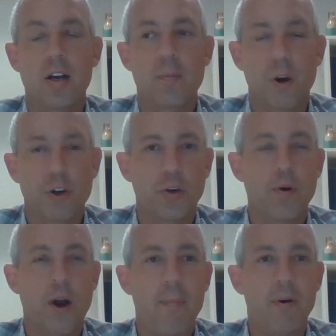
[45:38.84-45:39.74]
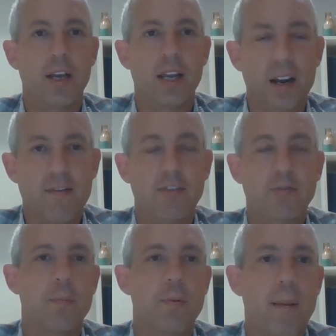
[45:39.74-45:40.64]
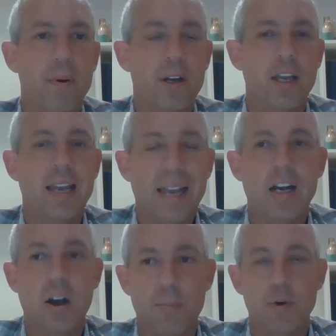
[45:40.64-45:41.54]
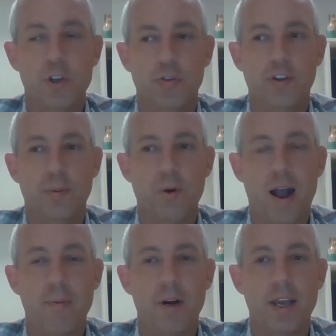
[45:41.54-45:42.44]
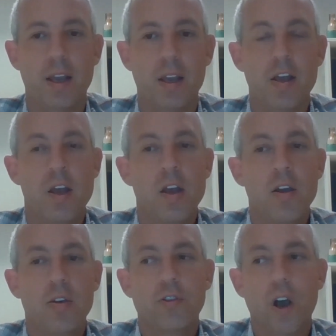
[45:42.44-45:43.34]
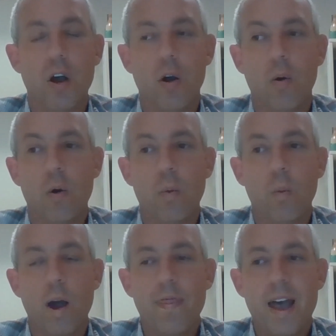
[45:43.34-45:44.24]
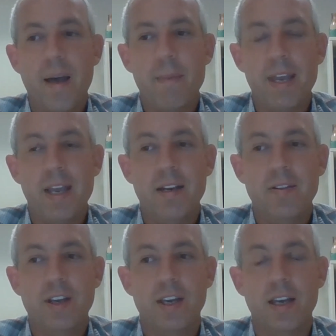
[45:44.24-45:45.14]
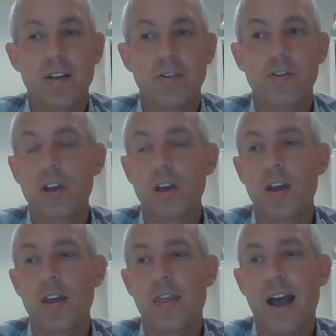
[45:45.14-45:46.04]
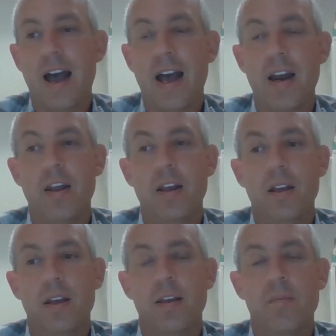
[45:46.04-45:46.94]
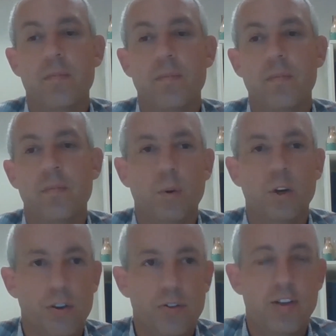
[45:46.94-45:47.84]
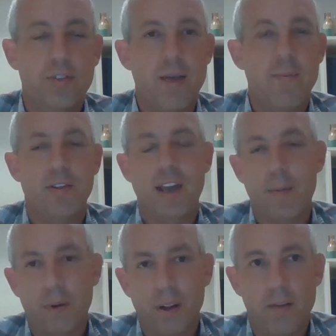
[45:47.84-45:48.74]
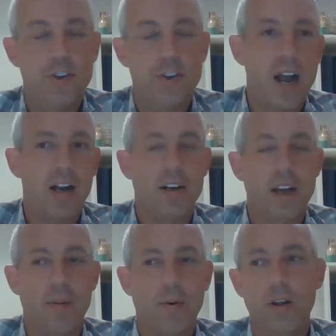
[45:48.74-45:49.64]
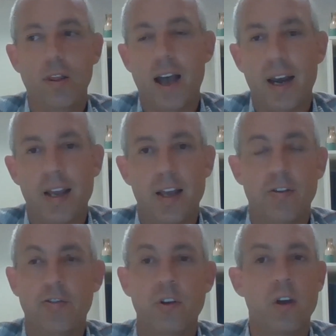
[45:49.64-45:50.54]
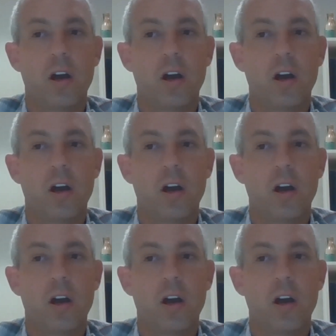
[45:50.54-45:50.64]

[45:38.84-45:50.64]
commercial property, investment property, income producing property. So what that means is that we'll use the same example of a shotgun double that is